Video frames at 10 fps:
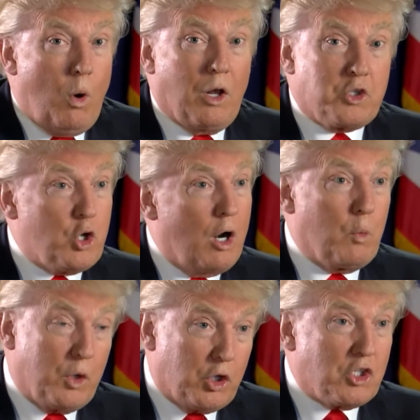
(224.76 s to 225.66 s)
Well, I'll
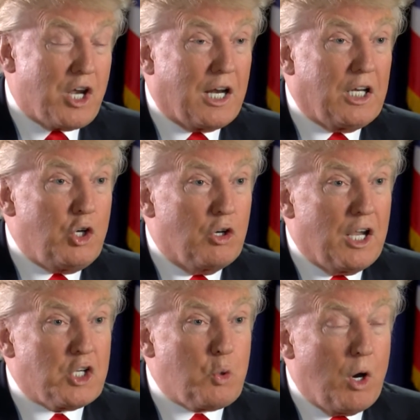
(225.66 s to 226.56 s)
start with exactly your
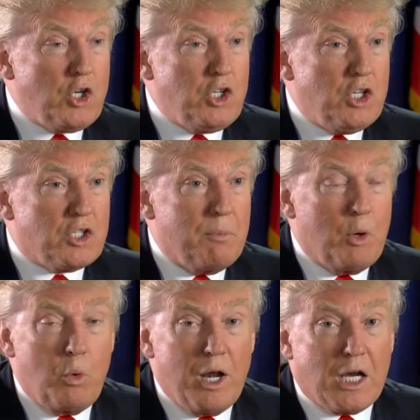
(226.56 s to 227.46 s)
last questions. I
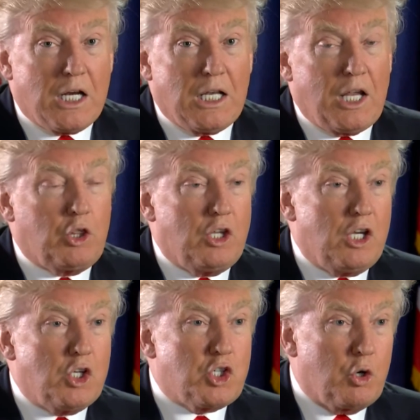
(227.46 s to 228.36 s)
mean, we're not going to let
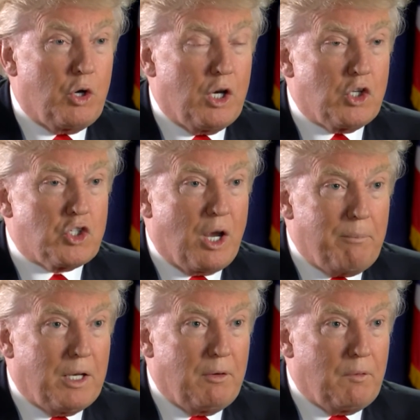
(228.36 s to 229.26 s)
the Syrians
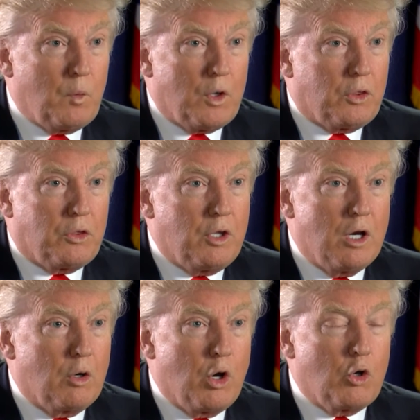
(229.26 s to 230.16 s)
come in with,
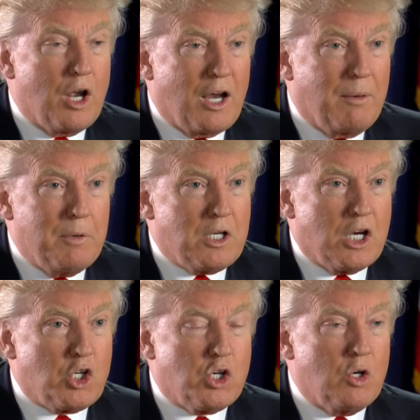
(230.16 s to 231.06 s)
you know, no
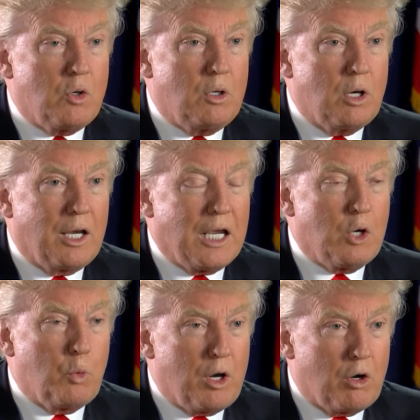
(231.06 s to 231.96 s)
documentation.
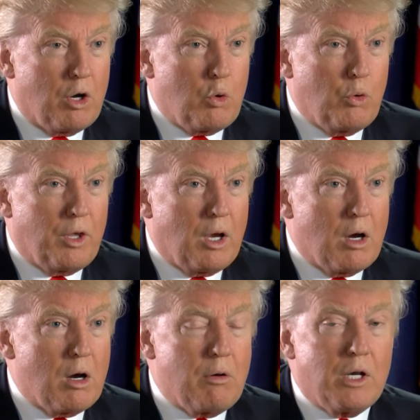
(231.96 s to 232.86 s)
Again, we don't know who they
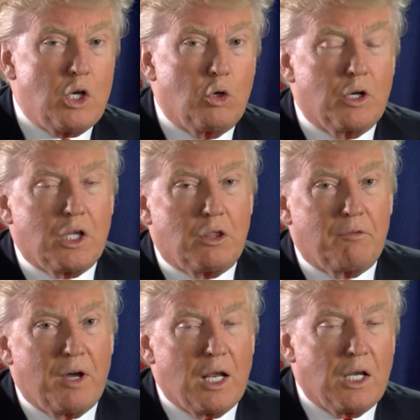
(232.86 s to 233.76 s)
are, and you look at
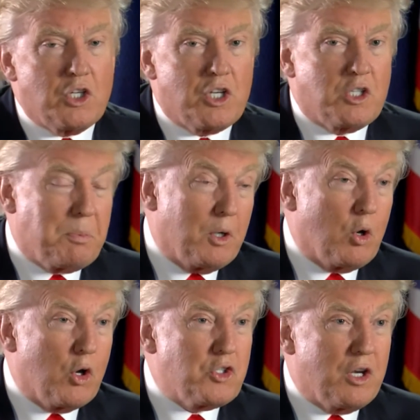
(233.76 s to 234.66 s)
the violence that's been
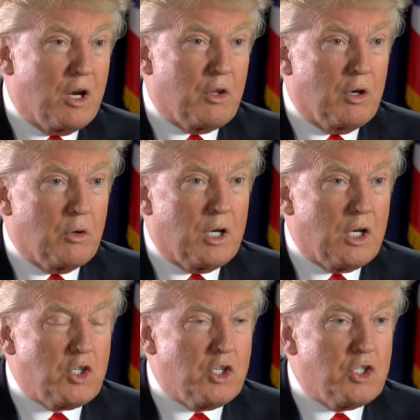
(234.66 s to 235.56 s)
caused in other
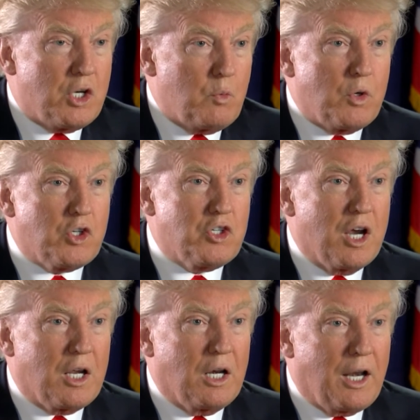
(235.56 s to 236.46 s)
locations, and we're just
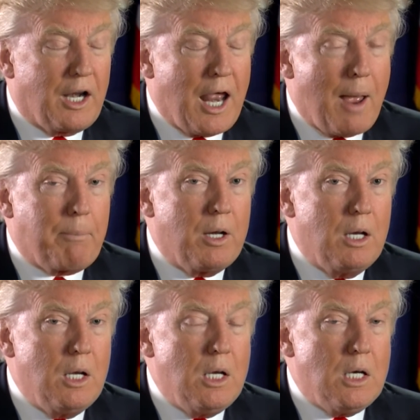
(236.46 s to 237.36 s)
not going to let it
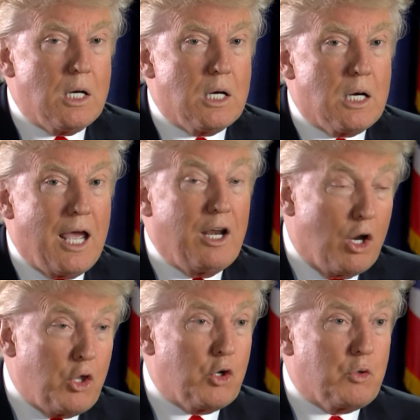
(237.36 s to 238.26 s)
happen. Uh,
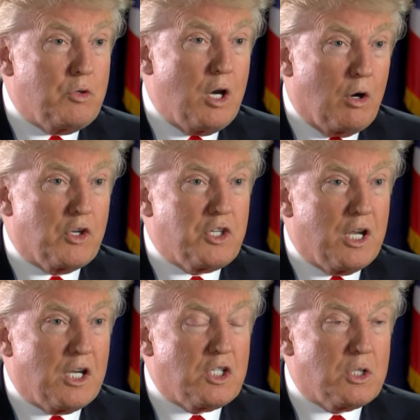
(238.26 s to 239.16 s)
and other terrorist
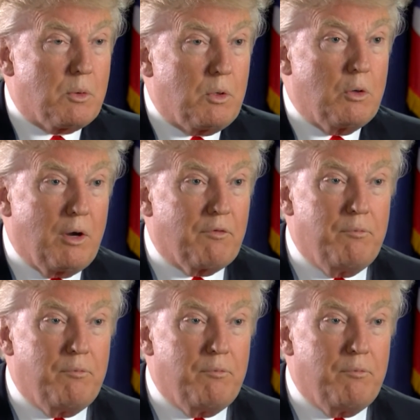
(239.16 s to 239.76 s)
states, you have